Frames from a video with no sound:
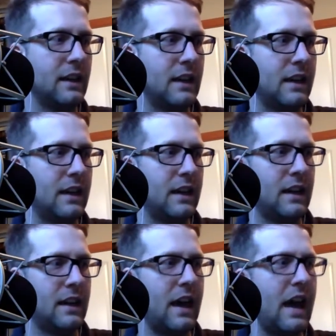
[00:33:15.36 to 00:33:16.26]

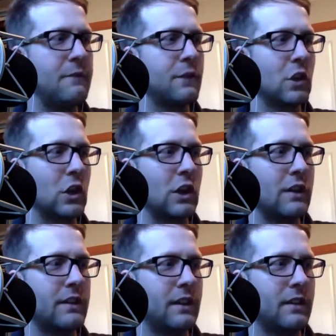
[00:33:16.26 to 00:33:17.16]
uh, I've
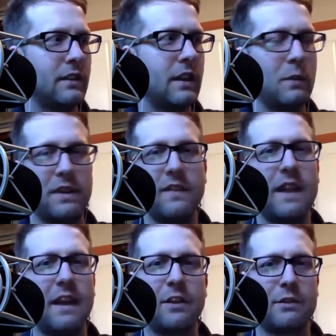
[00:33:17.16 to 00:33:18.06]
learned kind of within
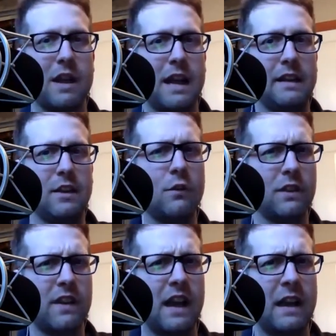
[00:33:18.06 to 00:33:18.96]
that thread
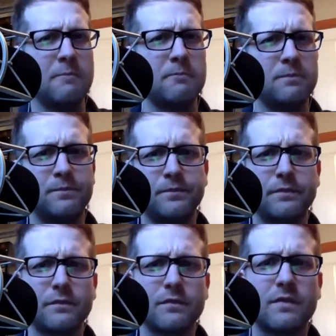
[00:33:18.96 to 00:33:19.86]
over time
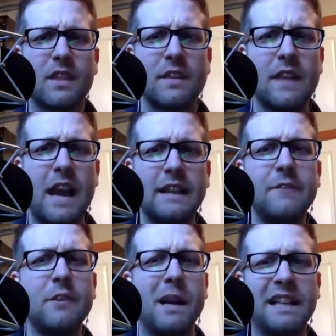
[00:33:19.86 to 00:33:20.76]
that
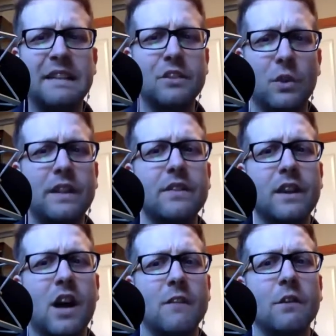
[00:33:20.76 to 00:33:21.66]
even my entering the
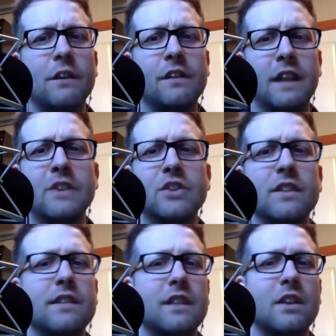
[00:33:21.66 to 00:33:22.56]

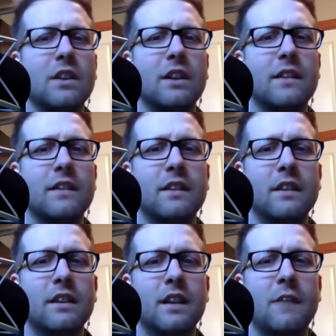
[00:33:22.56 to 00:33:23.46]
conversation series
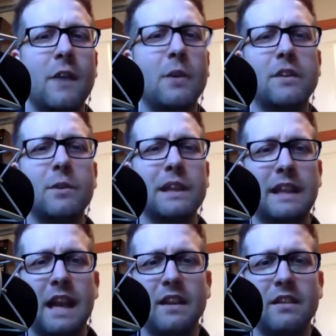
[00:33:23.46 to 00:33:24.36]
if I were to do it
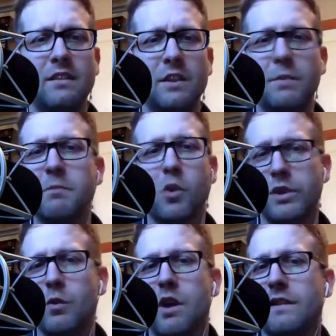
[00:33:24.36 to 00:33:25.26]
again, there'd be more
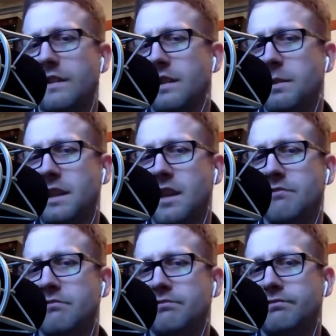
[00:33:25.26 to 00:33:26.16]
nuancing to be
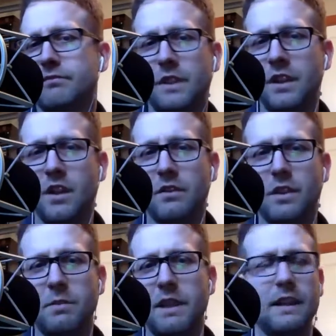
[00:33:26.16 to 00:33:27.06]
done. You know,
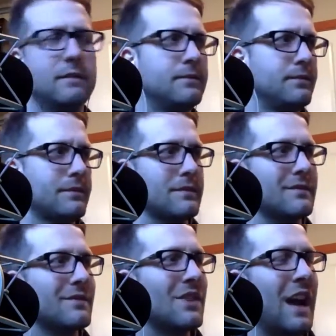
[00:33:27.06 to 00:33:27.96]
there'd be
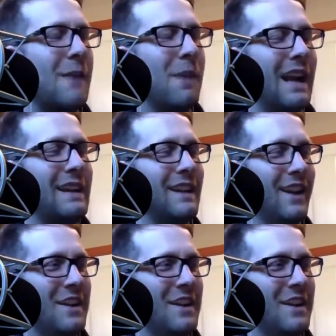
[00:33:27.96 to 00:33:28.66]
I might